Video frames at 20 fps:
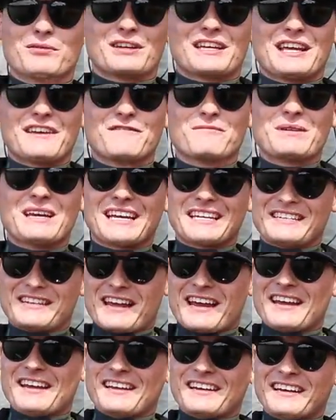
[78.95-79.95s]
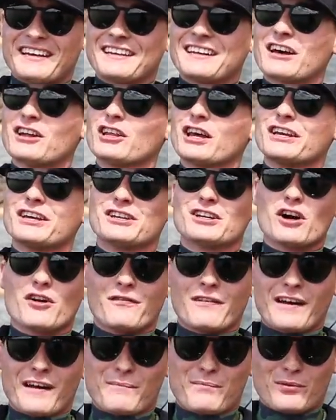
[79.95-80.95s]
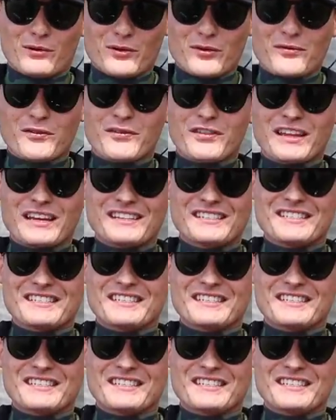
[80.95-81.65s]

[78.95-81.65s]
Give me a day and I'll let you know if I approve of this.